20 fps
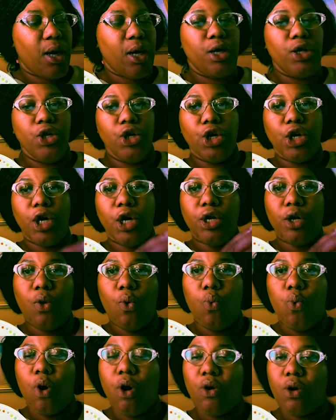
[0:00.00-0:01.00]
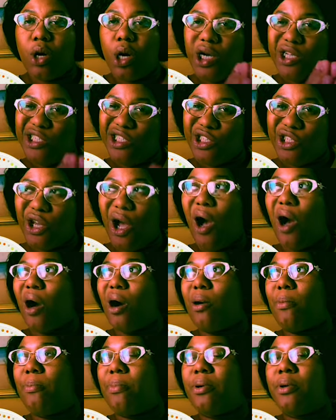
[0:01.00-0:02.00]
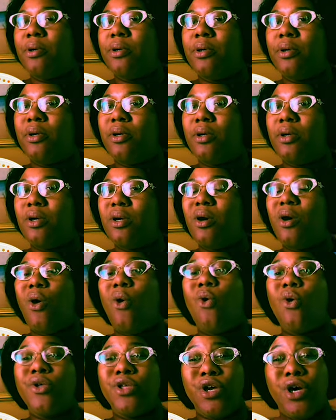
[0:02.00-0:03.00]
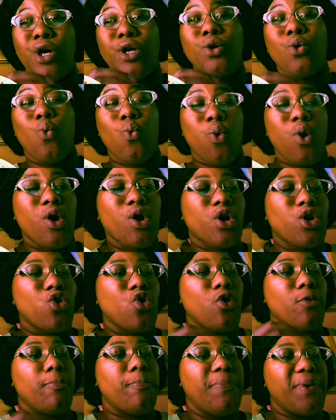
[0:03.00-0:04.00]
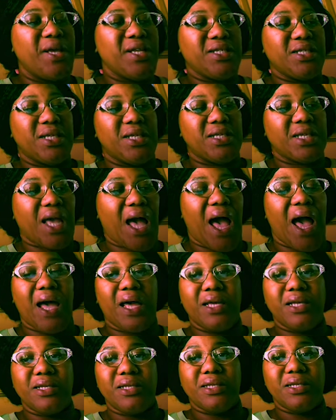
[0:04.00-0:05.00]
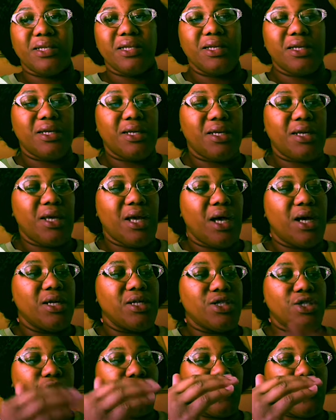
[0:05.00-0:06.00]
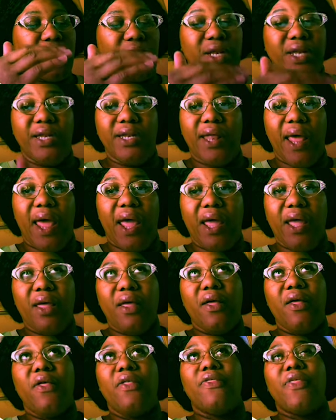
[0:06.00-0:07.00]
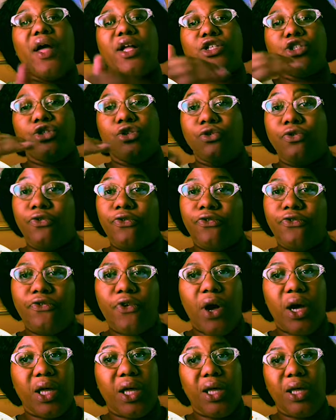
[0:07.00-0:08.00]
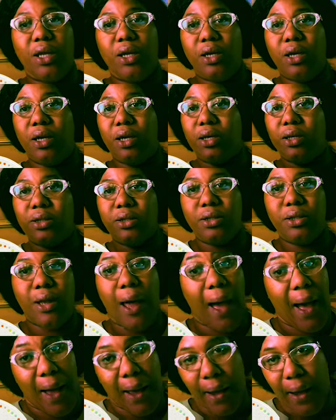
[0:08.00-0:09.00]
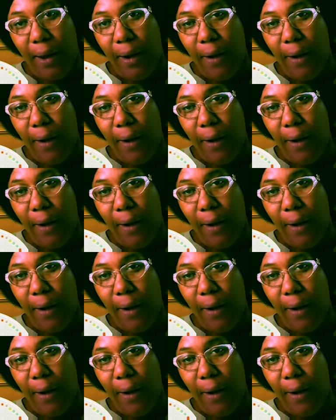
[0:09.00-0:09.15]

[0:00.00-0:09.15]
you're gonna work a job or you're gonna work your business, guys, until the day that you fucking die.